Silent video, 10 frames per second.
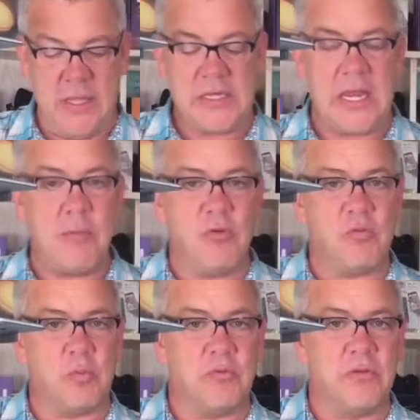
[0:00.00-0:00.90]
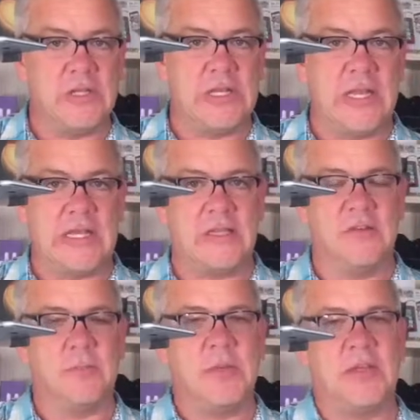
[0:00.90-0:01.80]
Gamers will really like
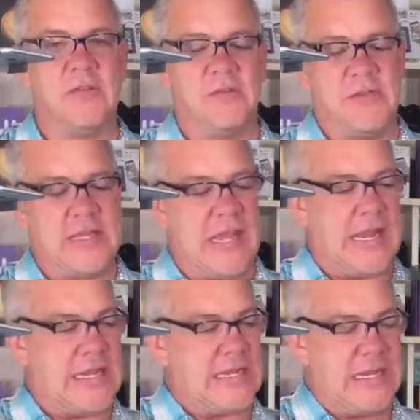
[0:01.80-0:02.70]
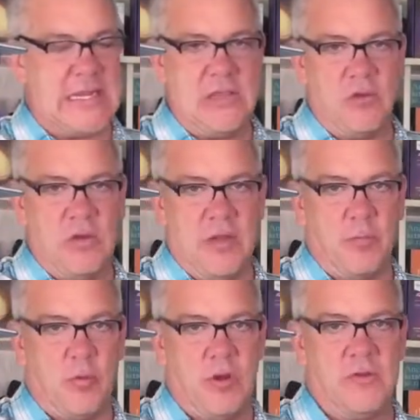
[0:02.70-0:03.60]
this because of the 8 Ethernet
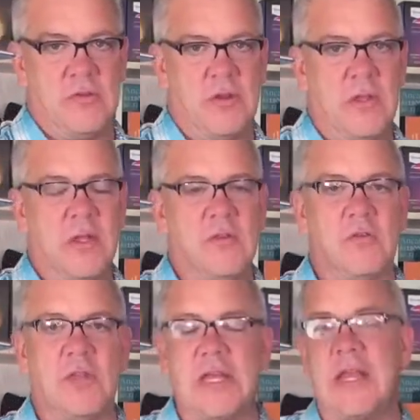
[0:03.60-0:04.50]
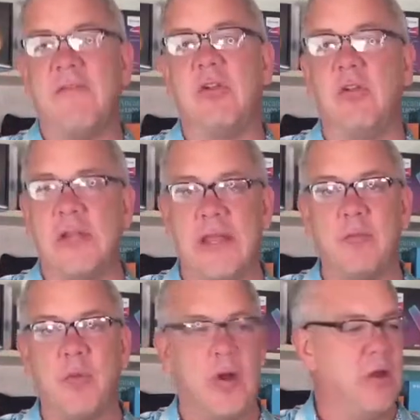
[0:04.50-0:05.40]
ports, so they can have their LAN
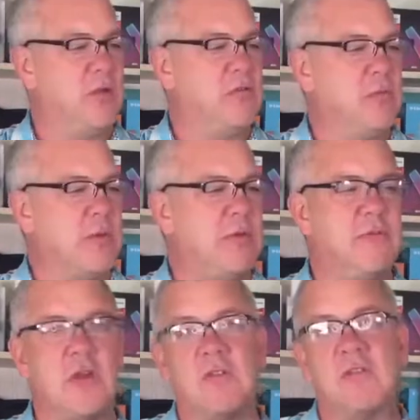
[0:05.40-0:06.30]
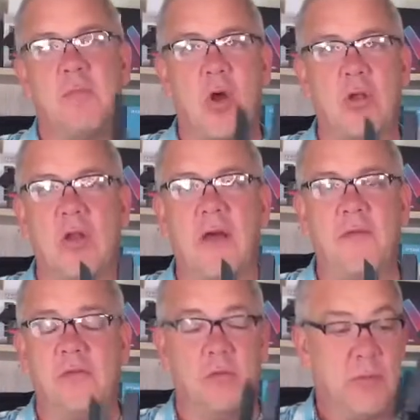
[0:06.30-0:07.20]
parties, or maybe you've got a small
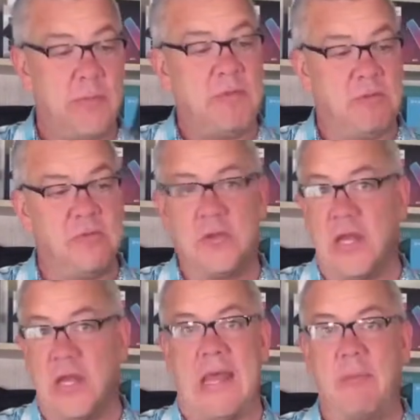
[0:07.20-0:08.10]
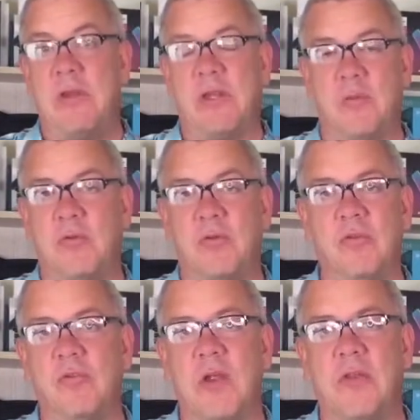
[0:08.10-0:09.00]
office, or maybe you've just got that many
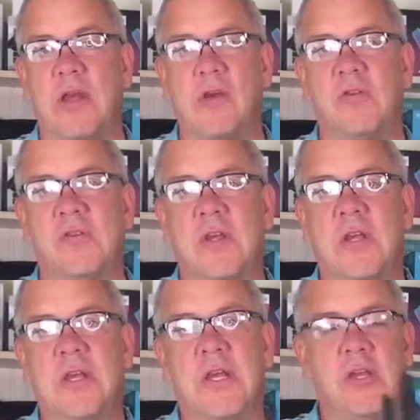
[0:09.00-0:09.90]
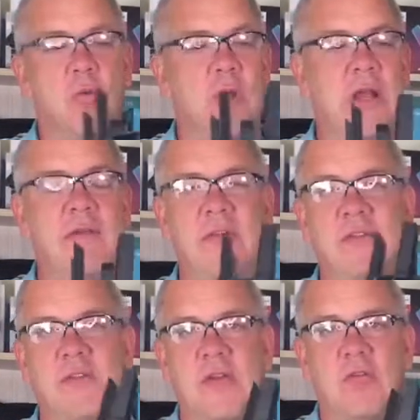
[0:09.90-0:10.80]
computers around the house and you want to have this
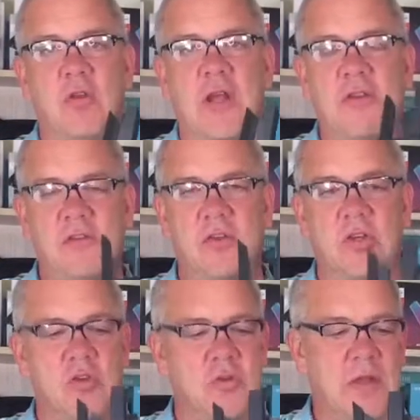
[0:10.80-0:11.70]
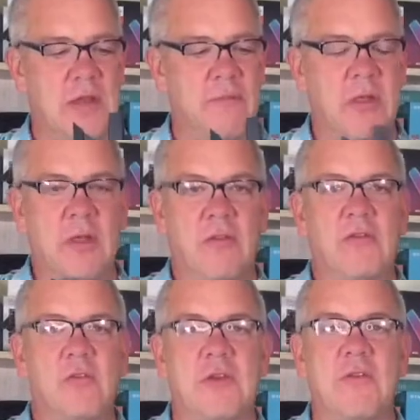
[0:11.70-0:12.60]
centralized. You can do that.
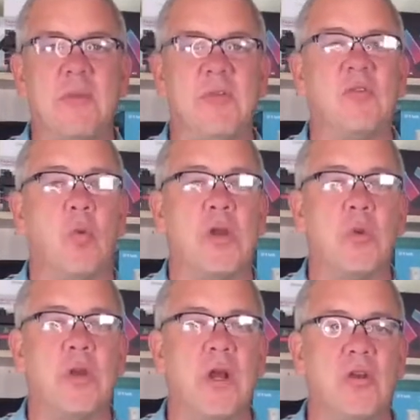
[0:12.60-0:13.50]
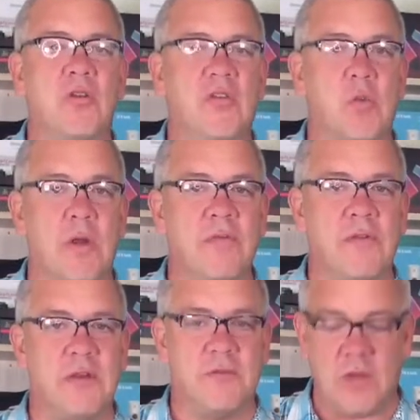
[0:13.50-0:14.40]
This will give you up to 2,100 square
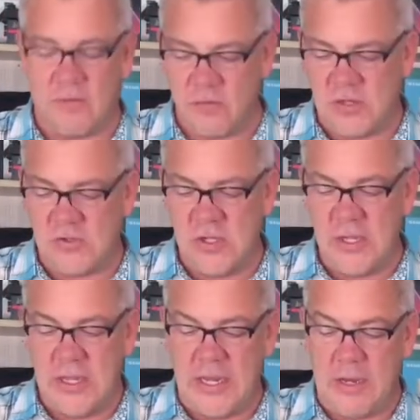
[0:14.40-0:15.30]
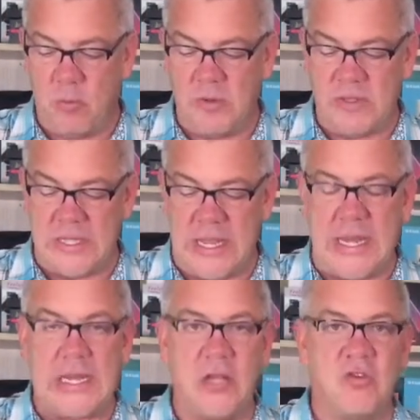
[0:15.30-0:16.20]
feet of coverage, and with the
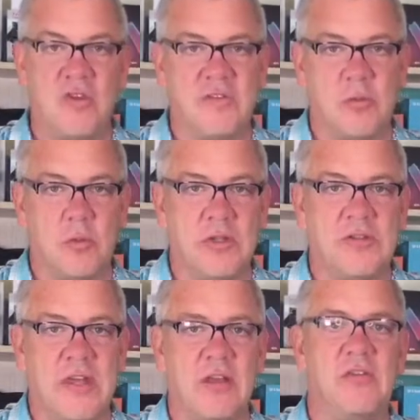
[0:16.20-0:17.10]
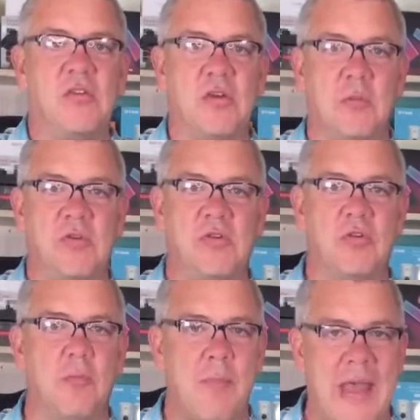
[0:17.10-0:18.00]
8 adjustable antennas, you can be sure
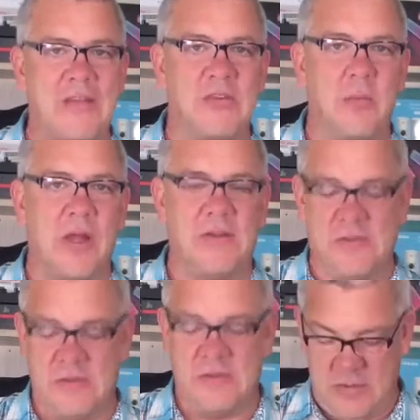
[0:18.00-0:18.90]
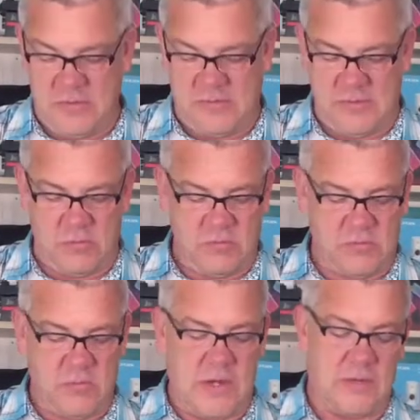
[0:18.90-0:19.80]
to maximize the signal
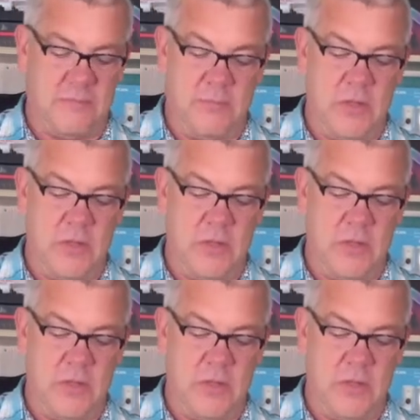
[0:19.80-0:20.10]
strength.